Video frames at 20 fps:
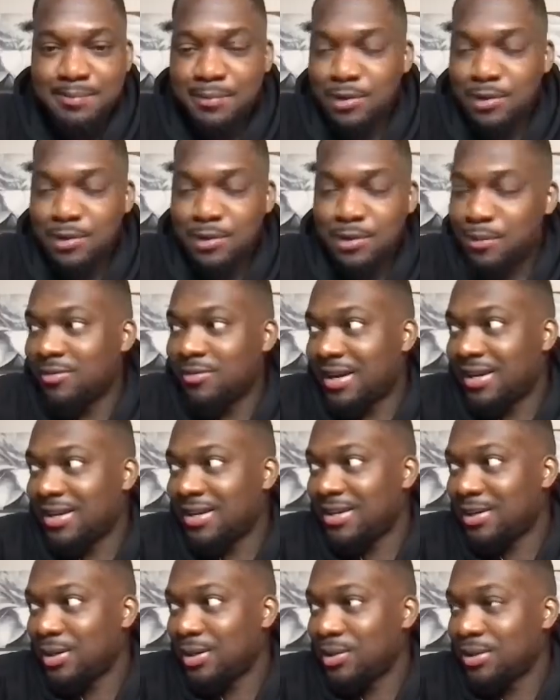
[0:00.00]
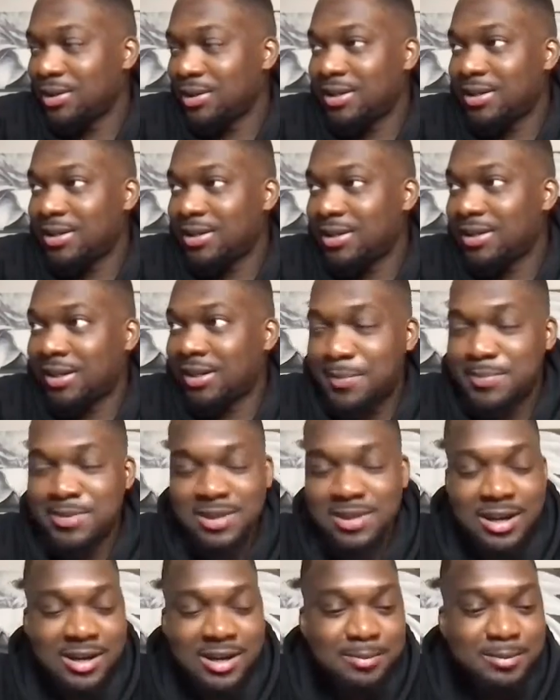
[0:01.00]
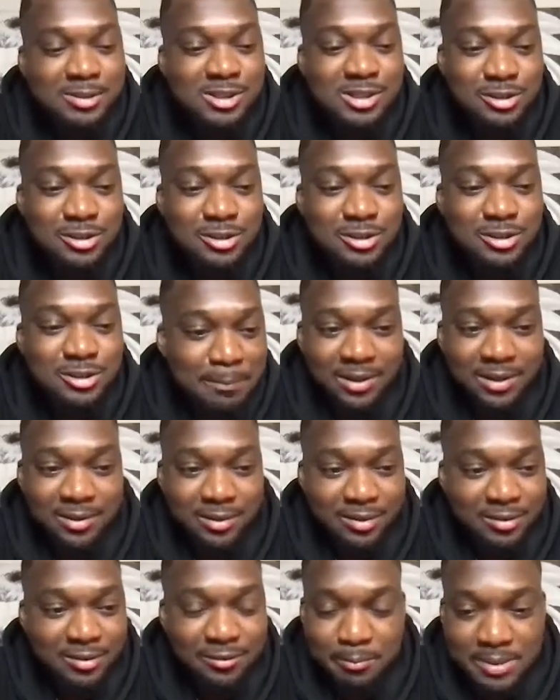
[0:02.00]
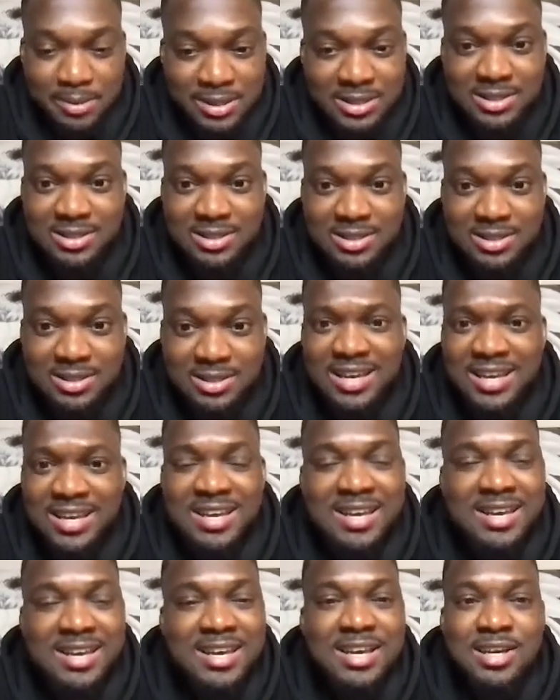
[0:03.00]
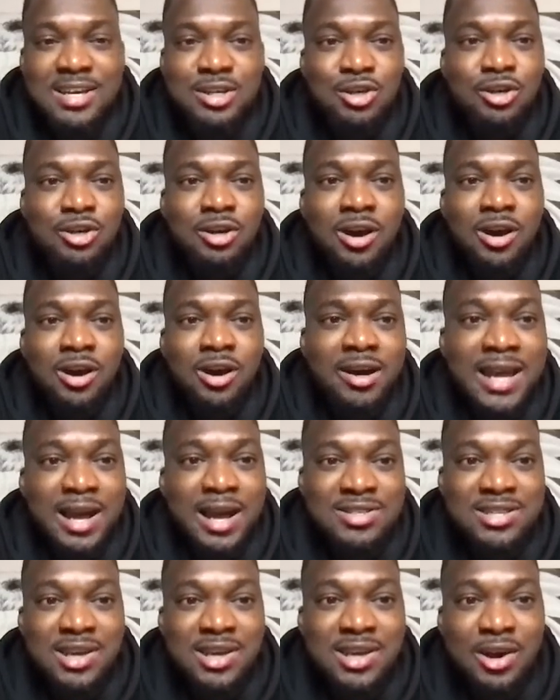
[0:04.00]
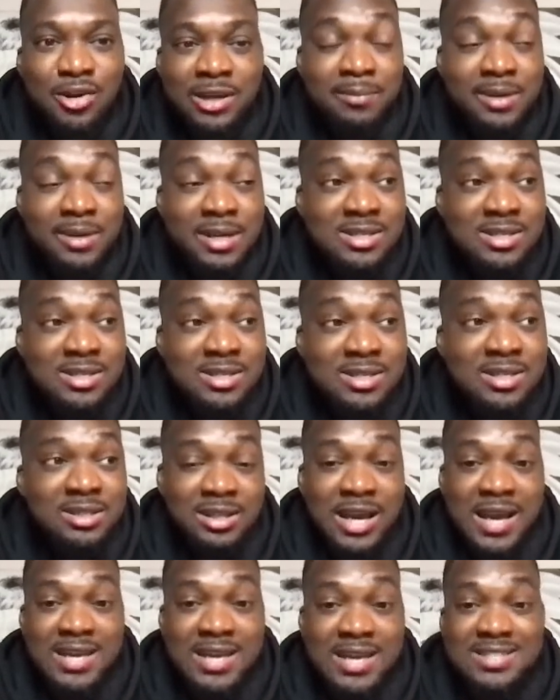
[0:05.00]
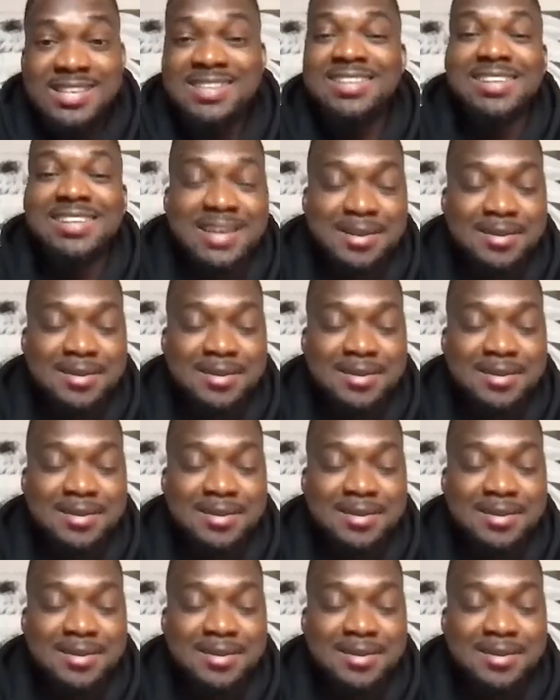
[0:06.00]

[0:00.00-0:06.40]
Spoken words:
At the moment, right, clubs are scrapping for peace. You can't now tell them, listen, guys.